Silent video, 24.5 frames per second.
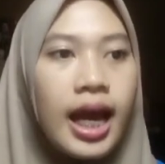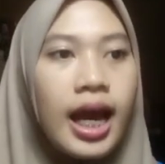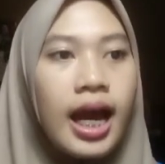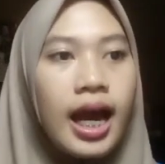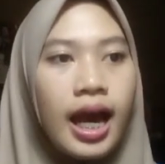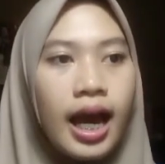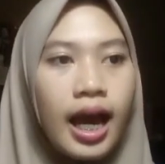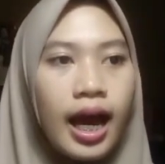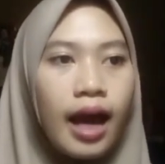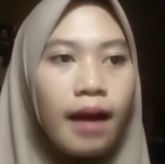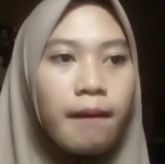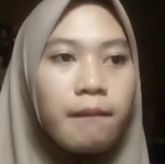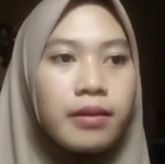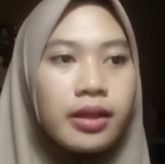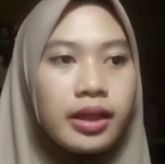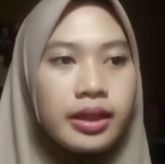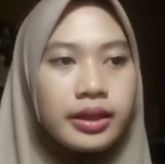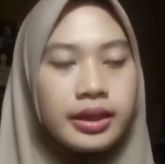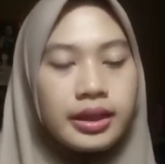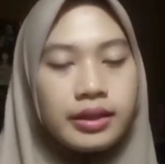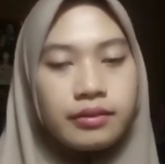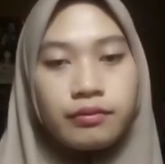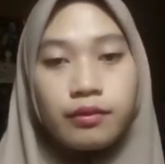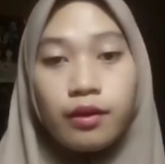Ablative
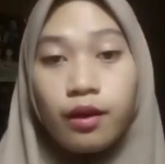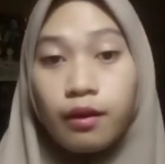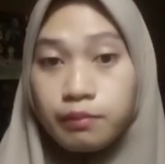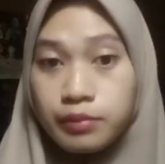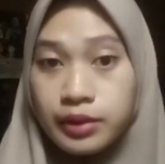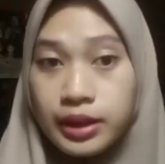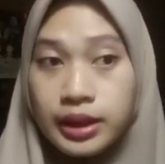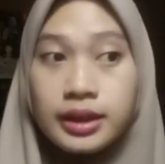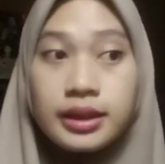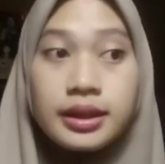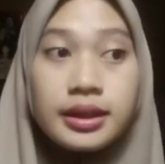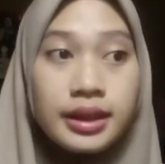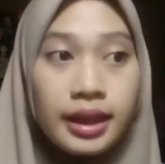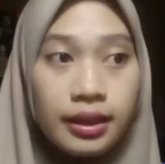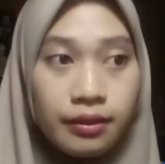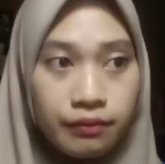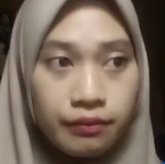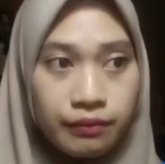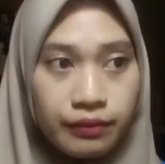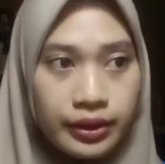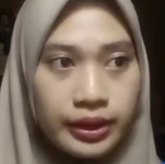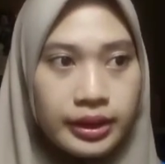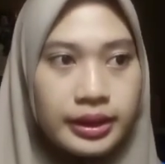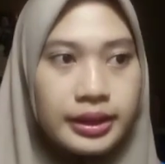object
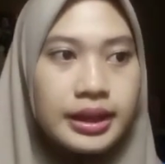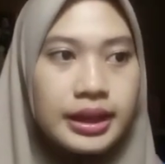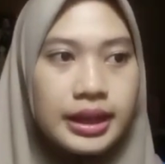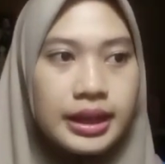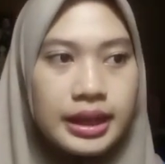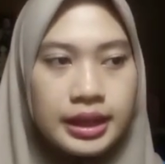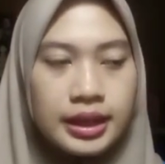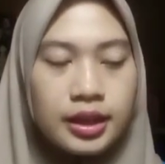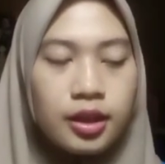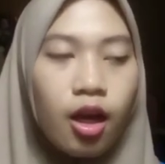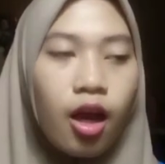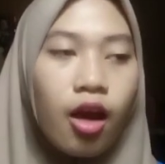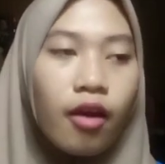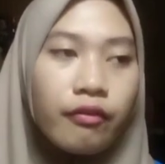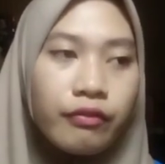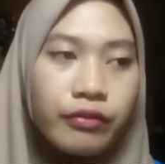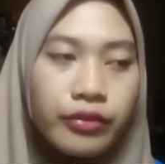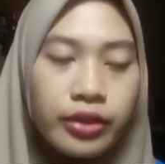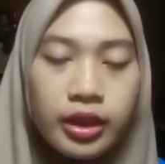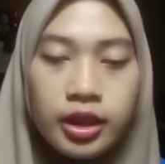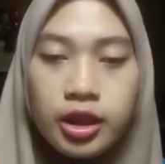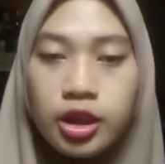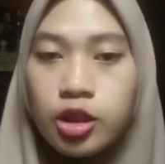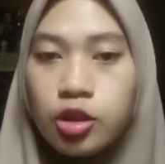suffix is often
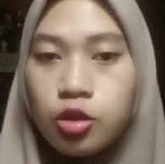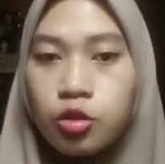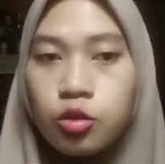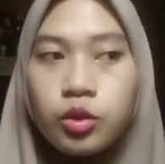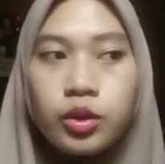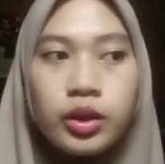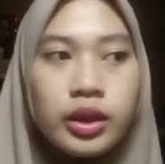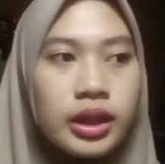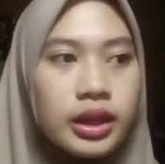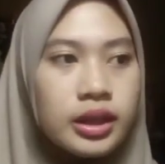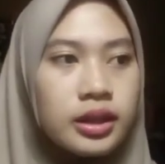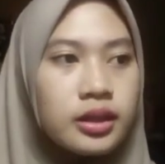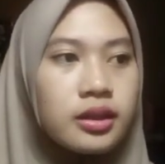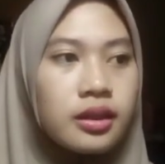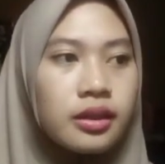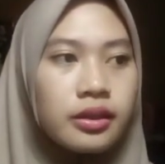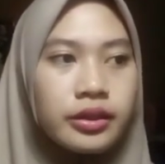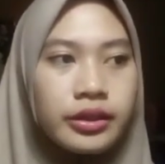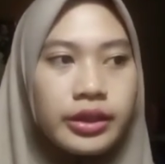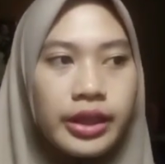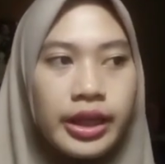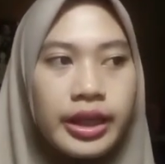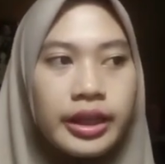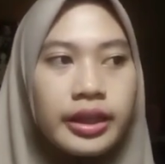used in
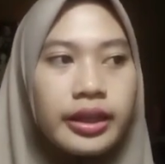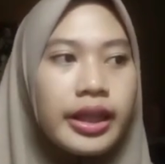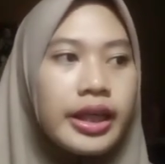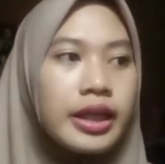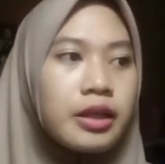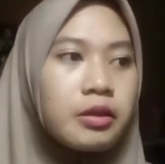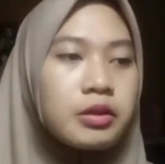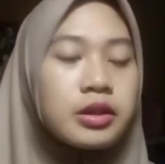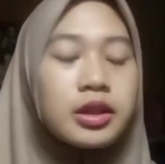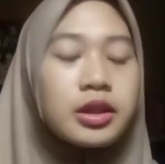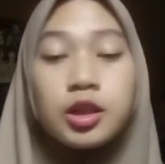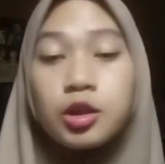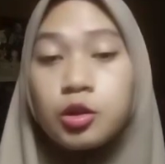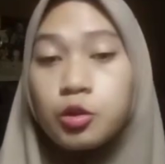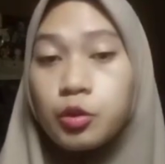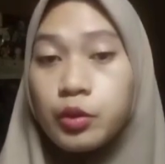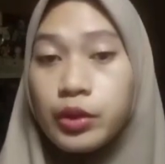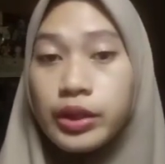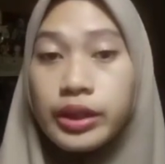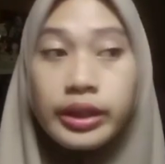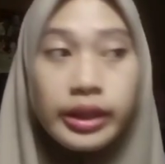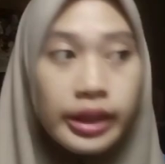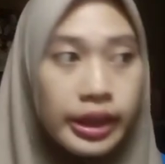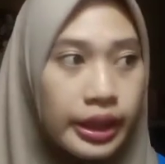certain languages to
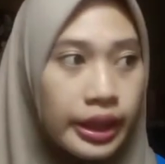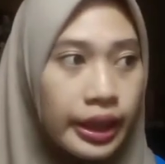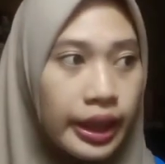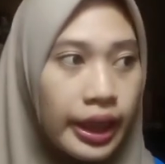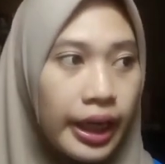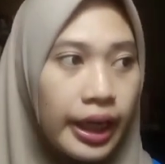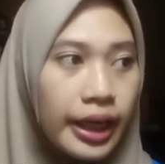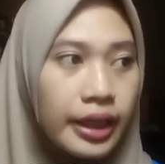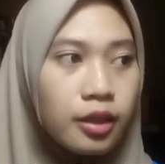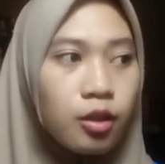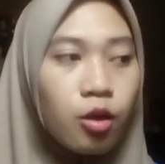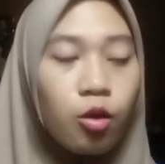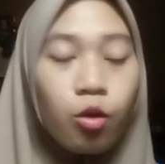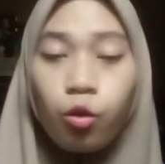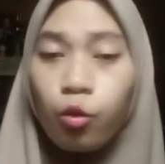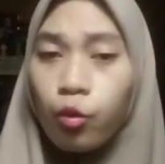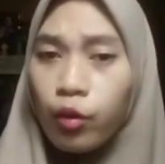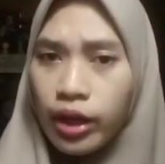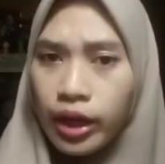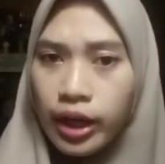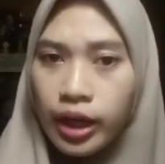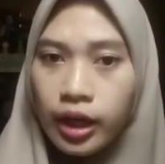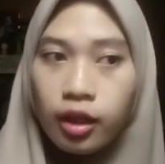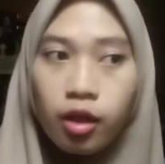indicate
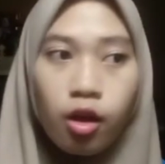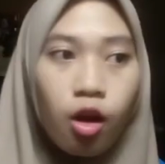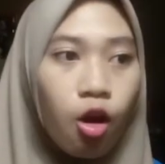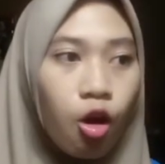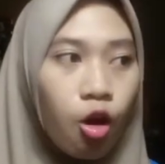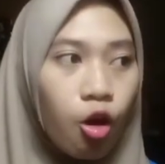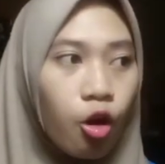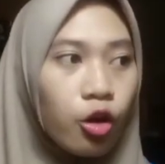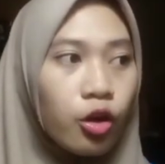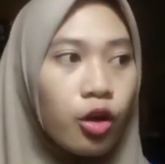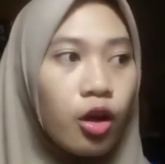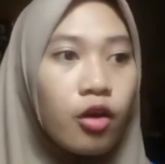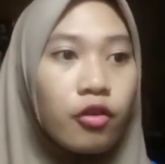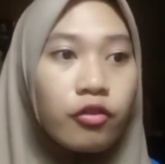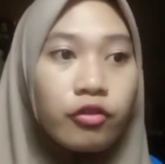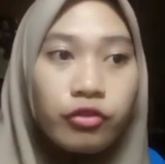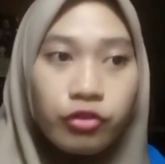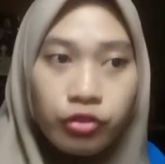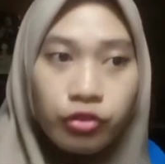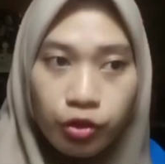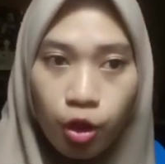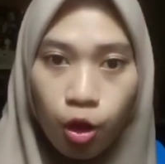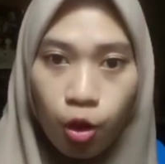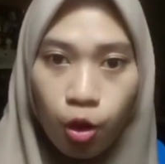where or
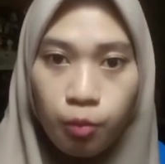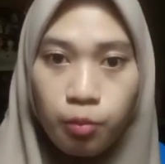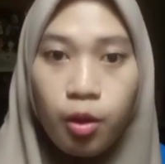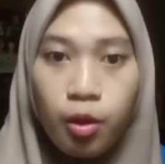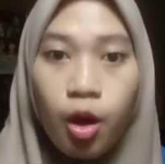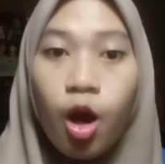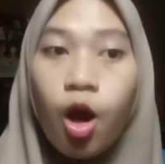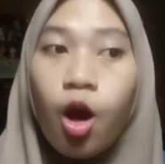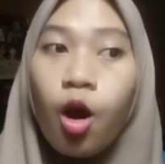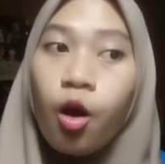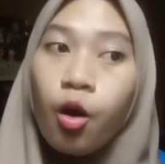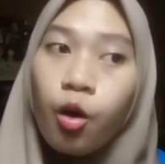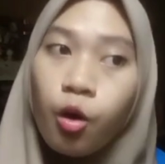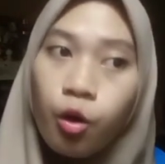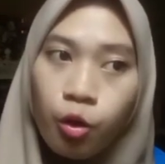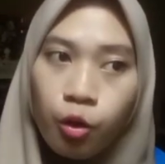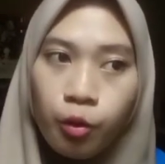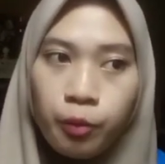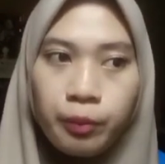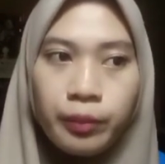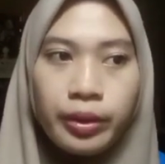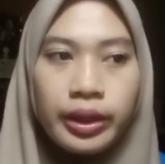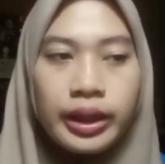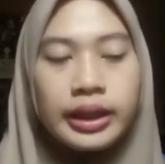from whom
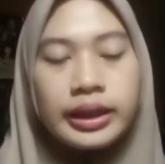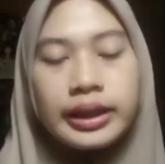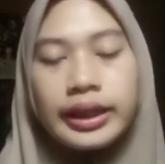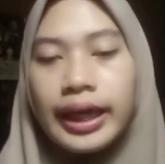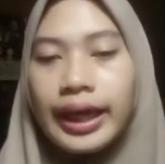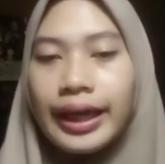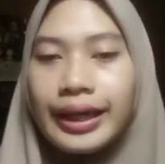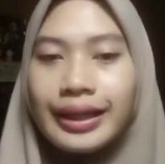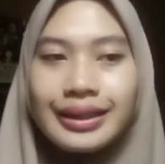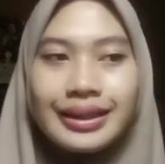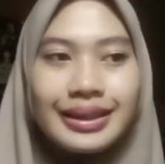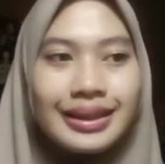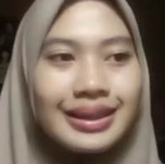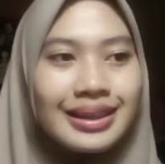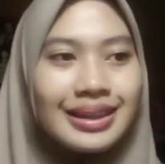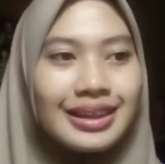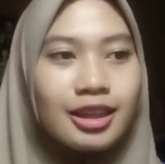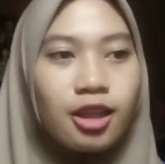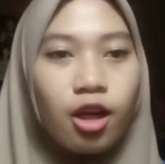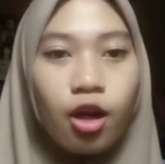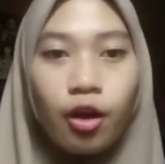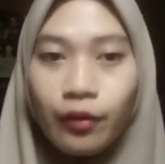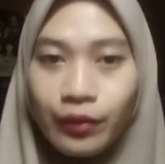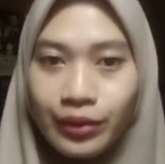an action
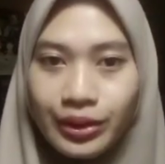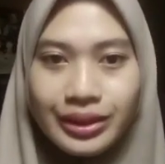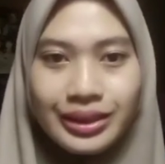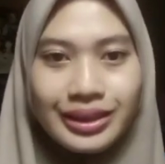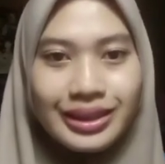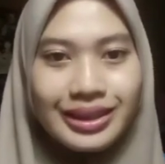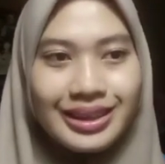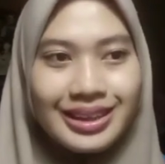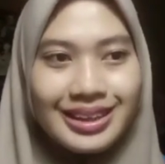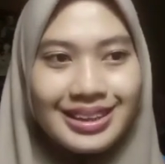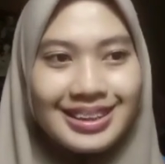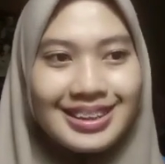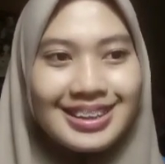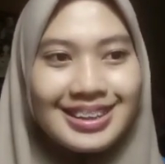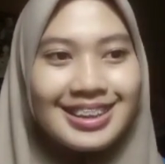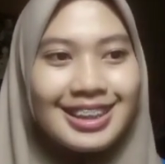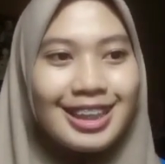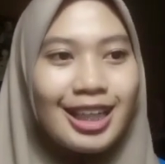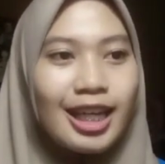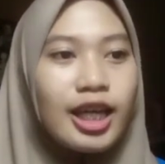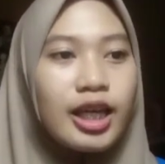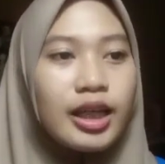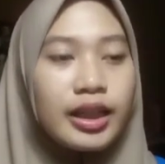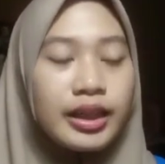originates.
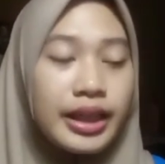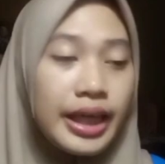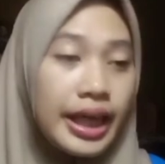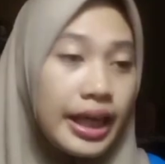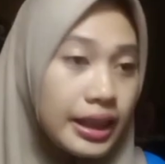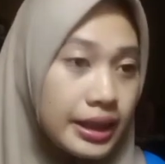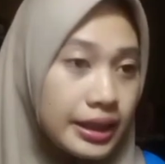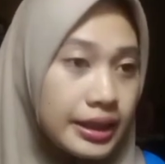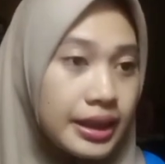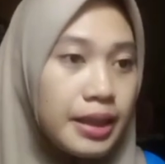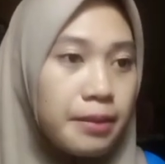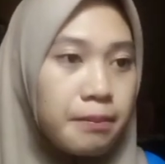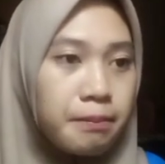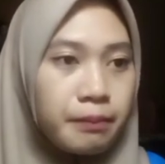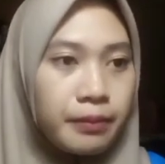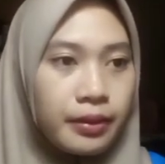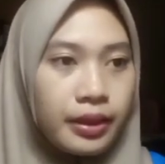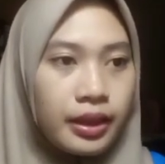The example,